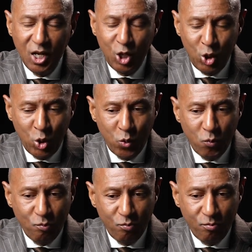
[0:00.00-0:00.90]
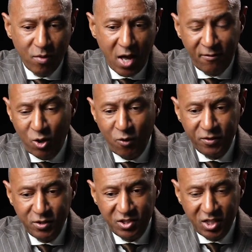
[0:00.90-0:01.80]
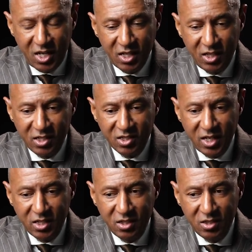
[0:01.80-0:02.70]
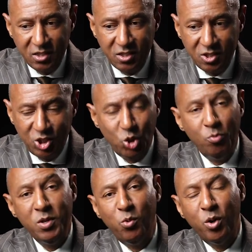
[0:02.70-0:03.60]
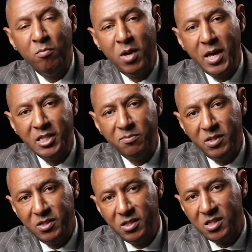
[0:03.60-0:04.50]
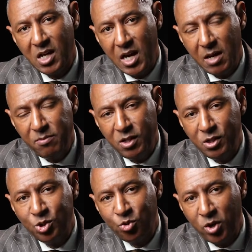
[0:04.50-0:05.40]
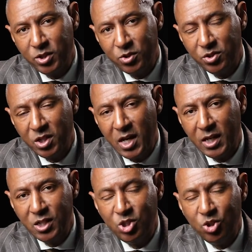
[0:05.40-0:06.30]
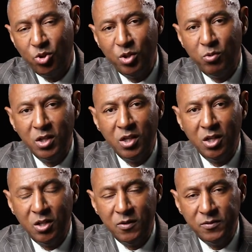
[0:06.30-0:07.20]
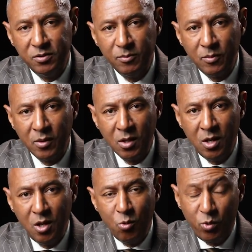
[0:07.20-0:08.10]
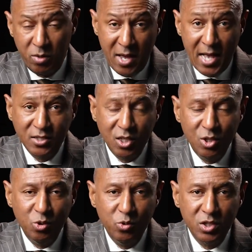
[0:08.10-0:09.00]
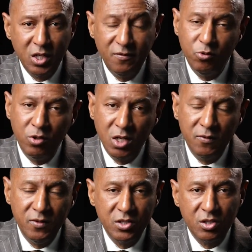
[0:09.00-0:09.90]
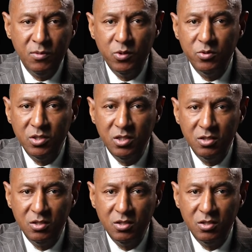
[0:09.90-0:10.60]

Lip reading: You know, I've often said this, that show me where a man spends his time and his treasures, and I can show you what he loves. What I'm asking you is that if you love this community,